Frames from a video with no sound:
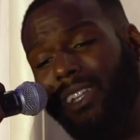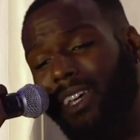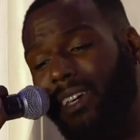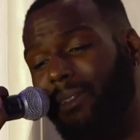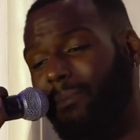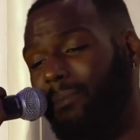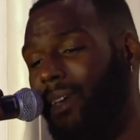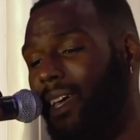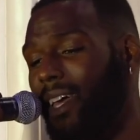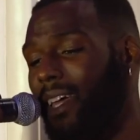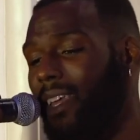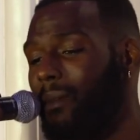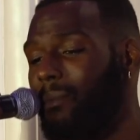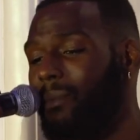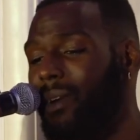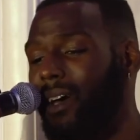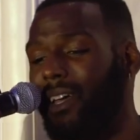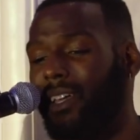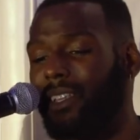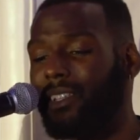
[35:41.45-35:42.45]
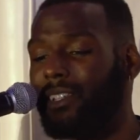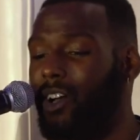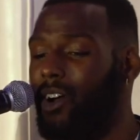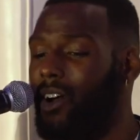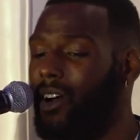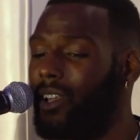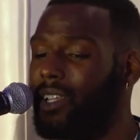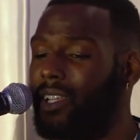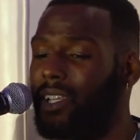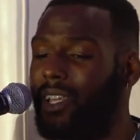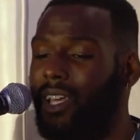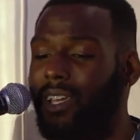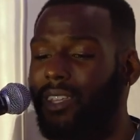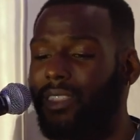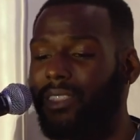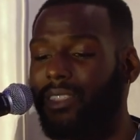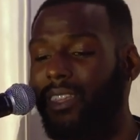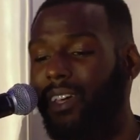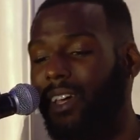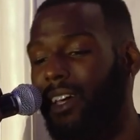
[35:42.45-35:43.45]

Like, man, I might call it like